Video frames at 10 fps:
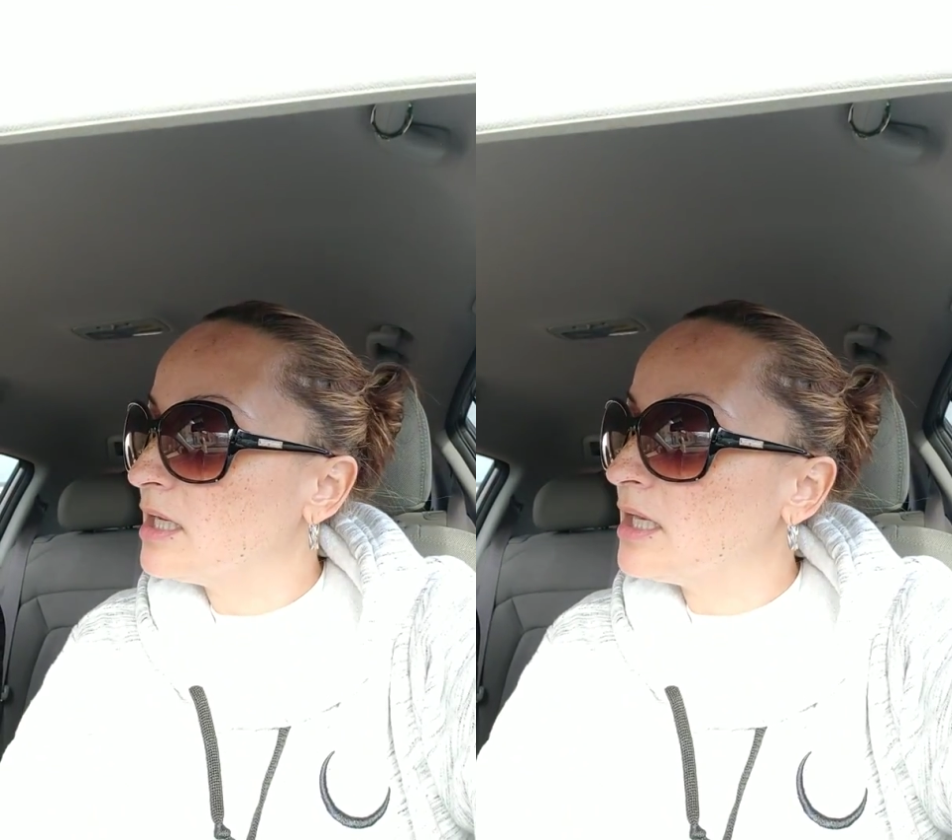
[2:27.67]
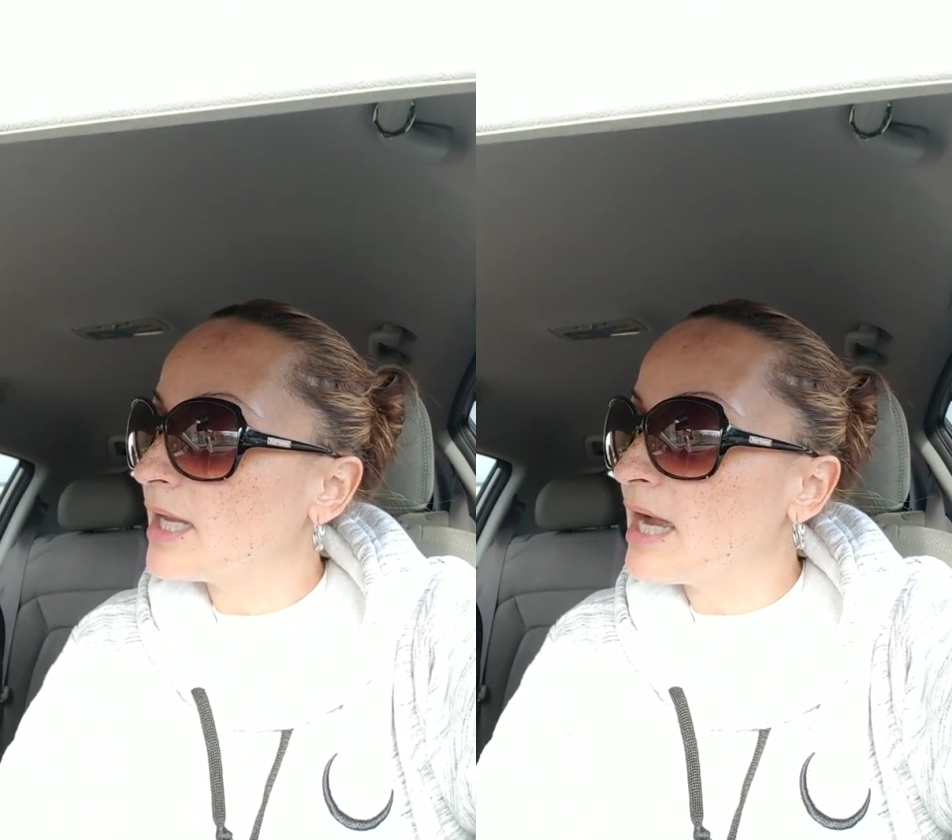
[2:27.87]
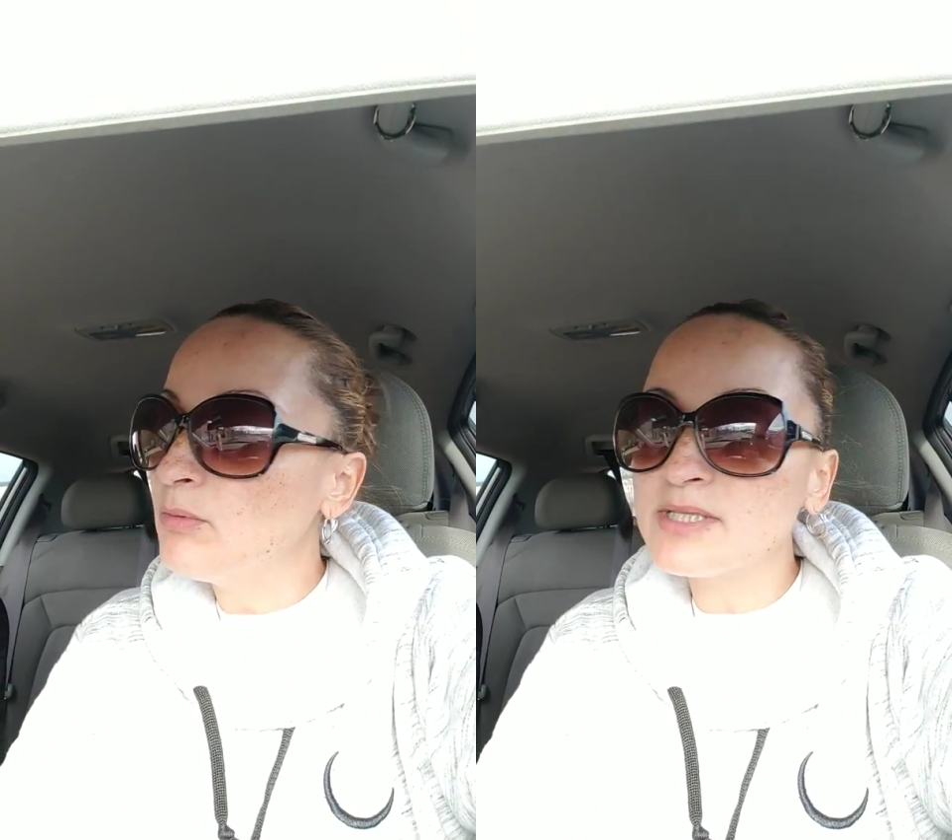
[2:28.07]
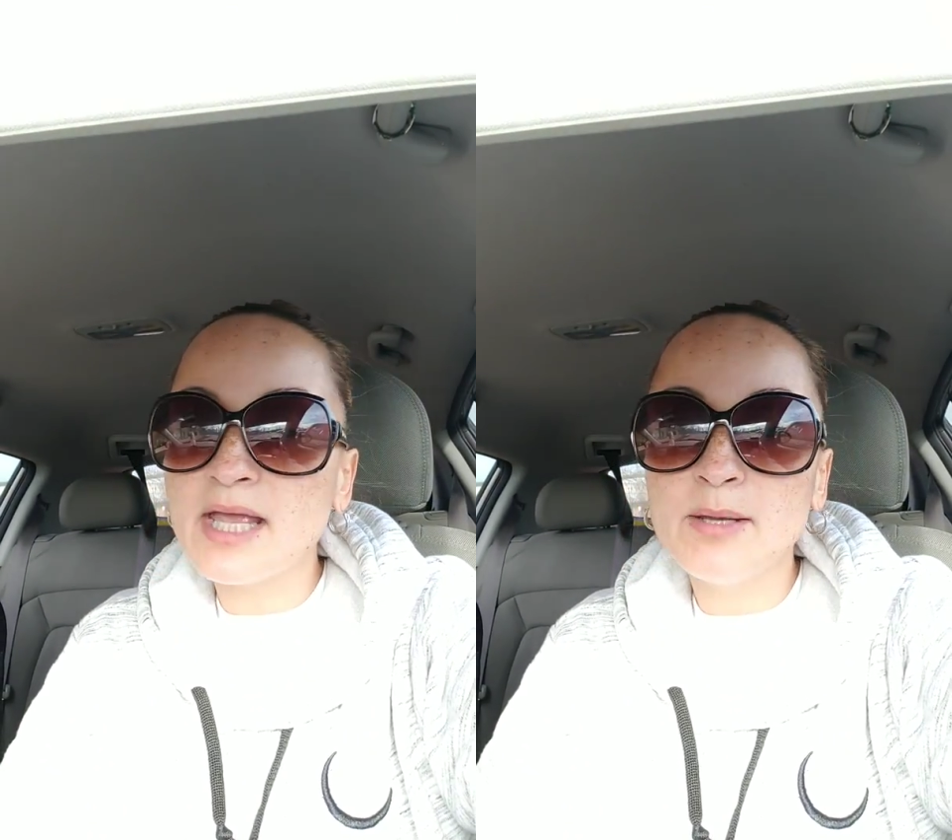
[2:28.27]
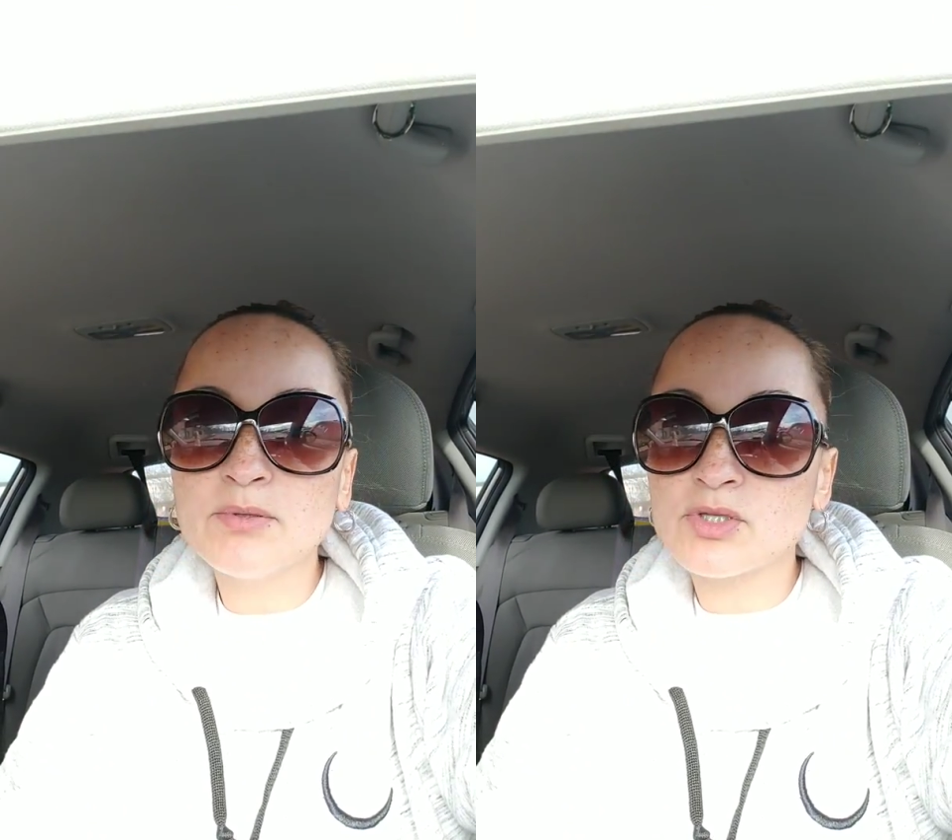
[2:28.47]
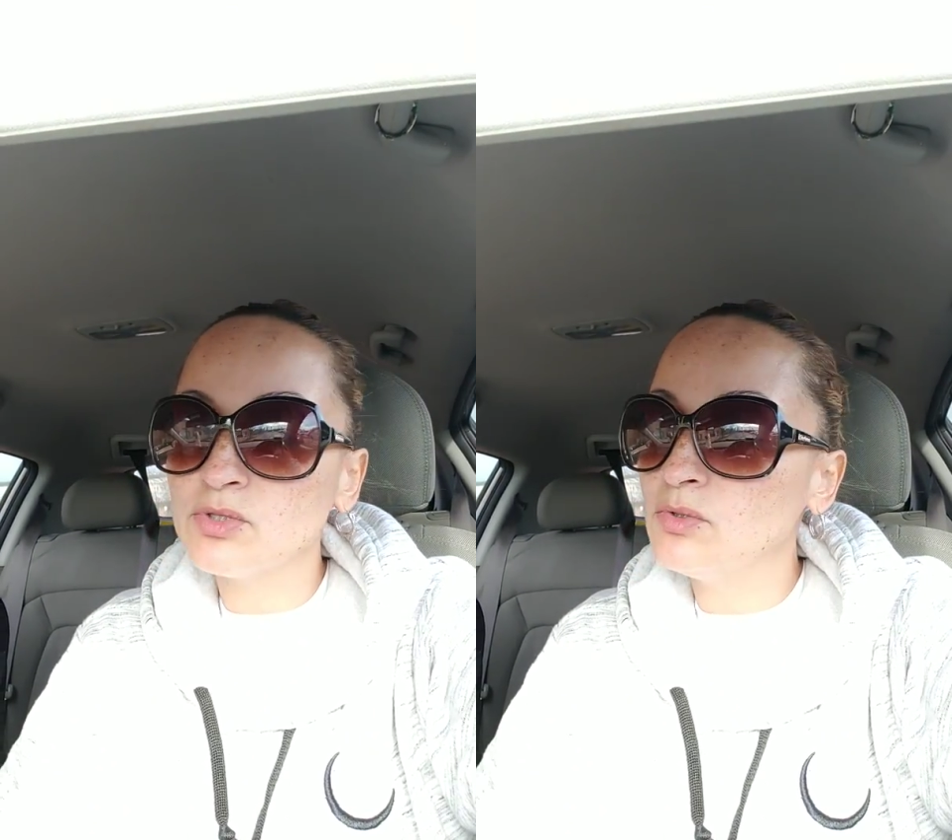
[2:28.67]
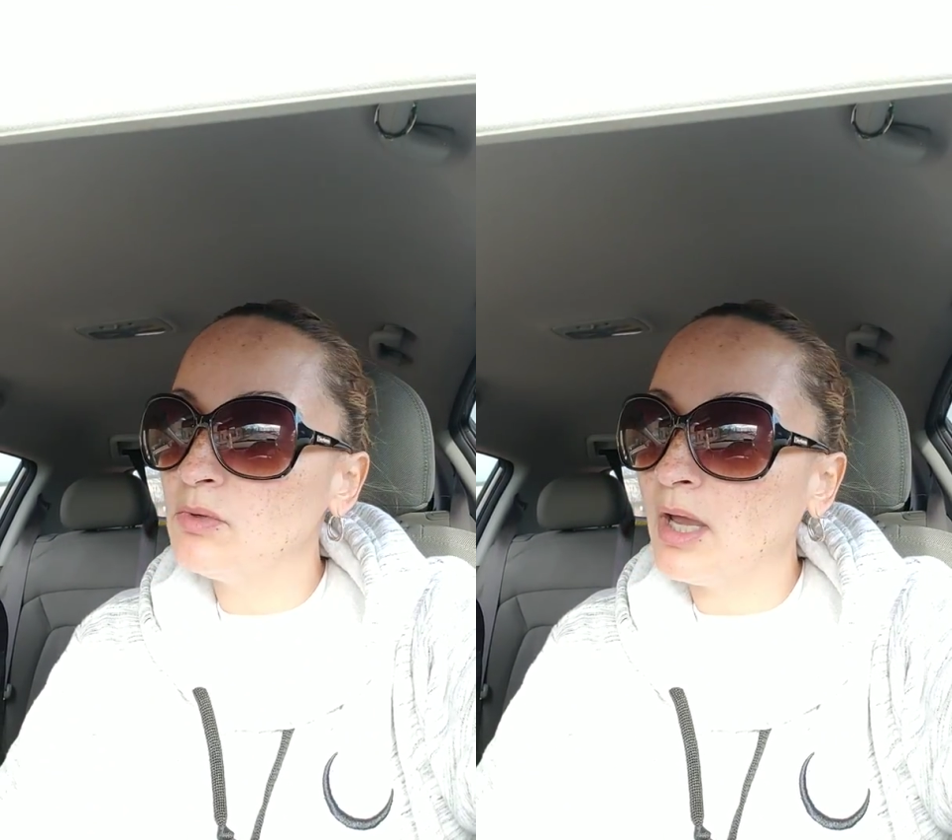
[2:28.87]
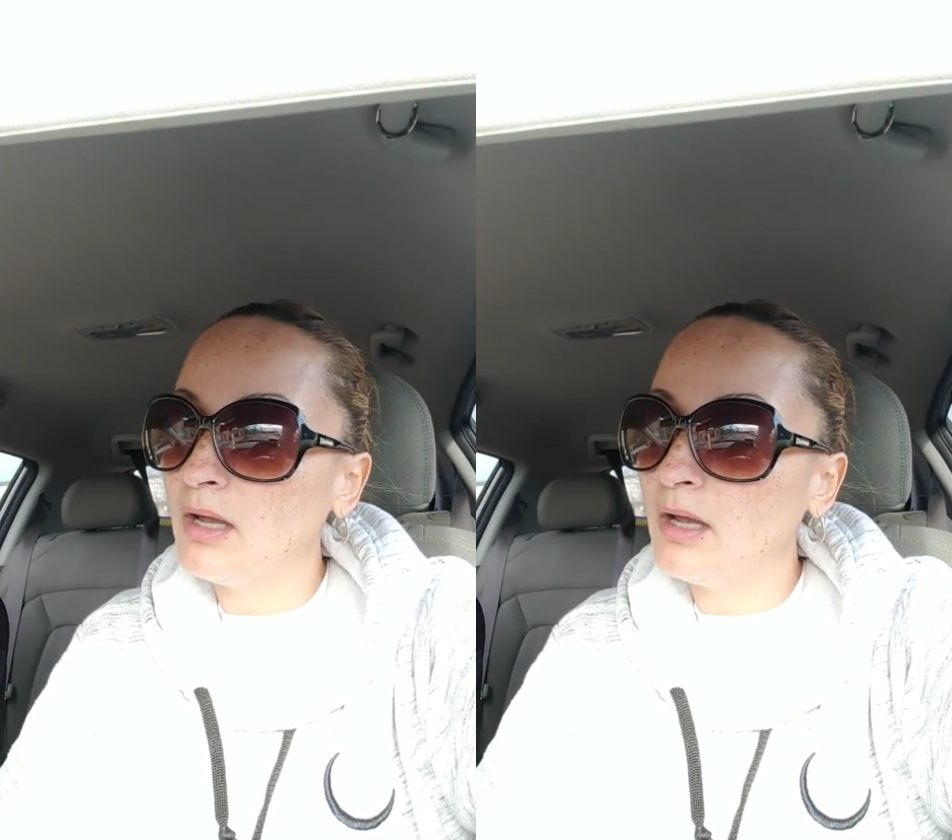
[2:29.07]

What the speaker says: like, I was able to,